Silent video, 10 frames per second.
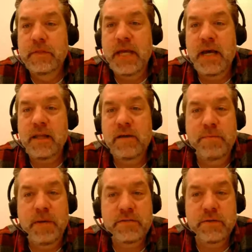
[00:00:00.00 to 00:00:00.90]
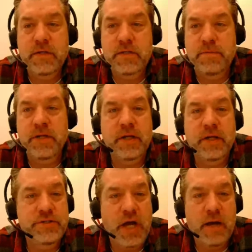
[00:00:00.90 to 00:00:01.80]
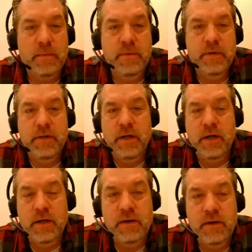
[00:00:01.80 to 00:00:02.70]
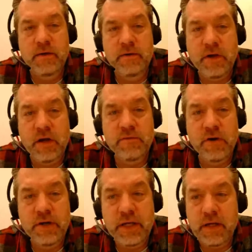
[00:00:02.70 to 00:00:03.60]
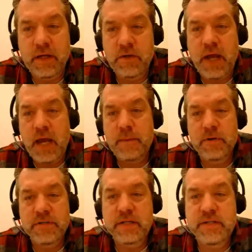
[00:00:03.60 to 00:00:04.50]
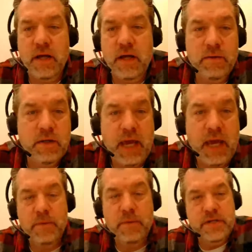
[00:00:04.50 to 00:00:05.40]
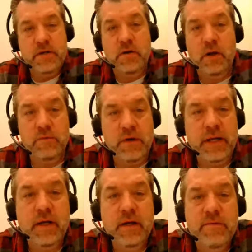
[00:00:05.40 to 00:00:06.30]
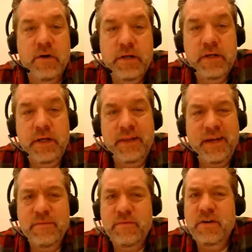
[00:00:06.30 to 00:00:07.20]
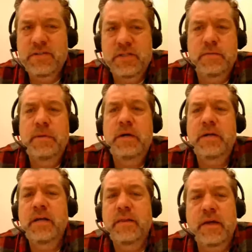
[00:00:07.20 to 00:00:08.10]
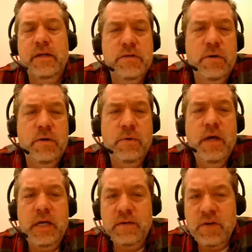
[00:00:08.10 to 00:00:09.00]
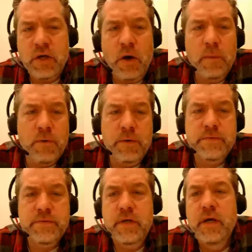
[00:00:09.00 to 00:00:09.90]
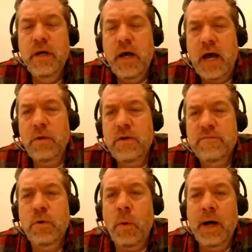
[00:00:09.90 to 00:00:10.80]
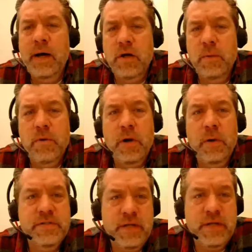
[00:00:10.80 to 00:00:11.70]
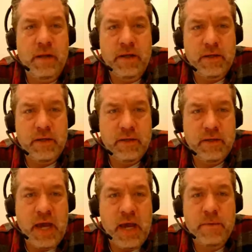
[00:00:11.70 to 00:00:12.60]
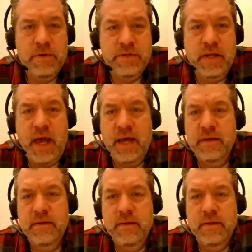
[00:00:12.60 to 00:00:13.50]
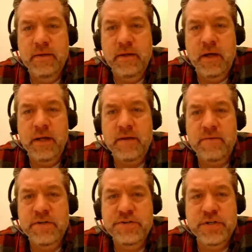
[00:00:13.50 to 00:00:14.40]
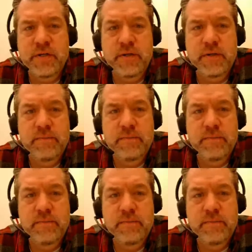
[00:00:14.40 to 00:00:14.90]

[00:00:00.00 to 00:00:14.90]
yeah, LifePixel does a pretty good job of converting your cameras. They sell cameras that are already converted, and they convert just about anything. So even GoPros. I know there for a while, GoPro was selling cameras that had a night vision